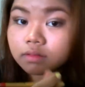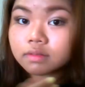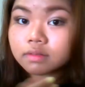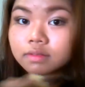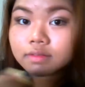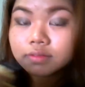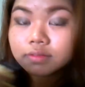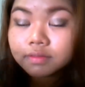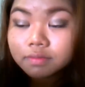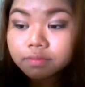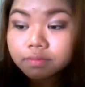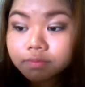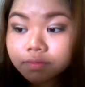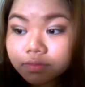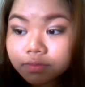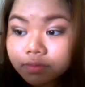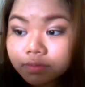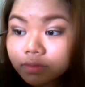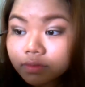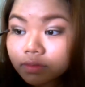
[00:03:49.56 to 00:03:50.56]

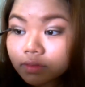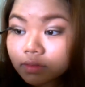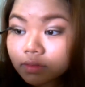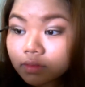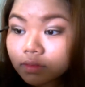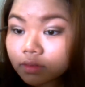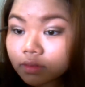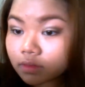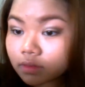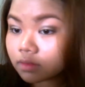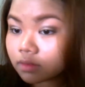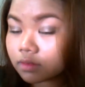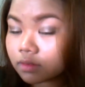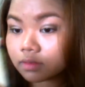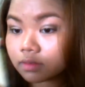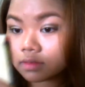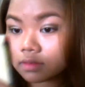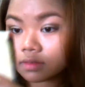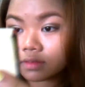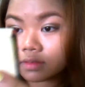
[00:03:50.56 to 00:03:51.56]

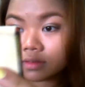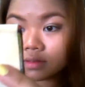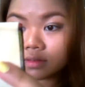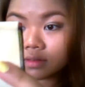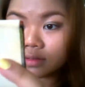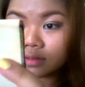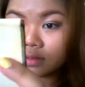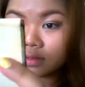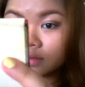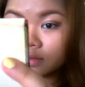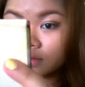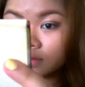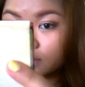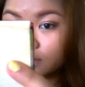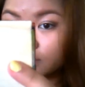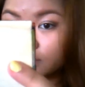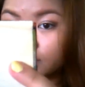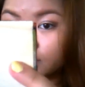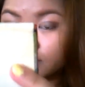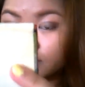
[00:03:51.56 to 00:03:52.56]

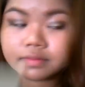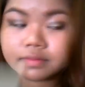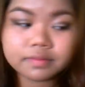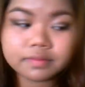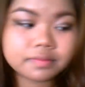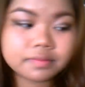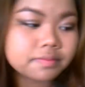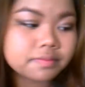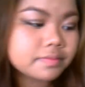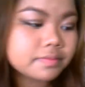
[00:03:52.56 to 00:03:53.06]
[no speech]